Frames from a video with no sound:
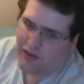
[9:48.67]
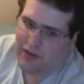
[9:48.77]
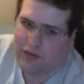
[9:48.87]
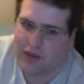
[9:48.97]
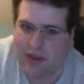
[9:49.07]

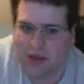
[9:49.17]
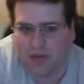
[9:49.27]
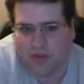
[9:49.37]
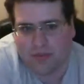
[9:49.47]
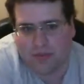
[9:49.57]
definitely get
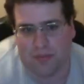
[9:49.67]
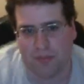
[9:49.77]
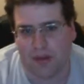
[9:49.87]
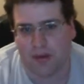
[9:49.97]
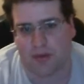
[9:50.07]
her something
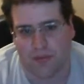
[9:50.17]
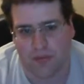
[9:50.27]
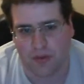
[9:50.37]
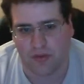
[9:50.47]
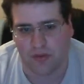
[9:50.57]
better in the
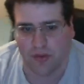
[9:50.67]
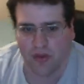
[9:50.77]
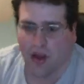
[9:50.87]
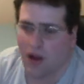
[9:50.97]
future.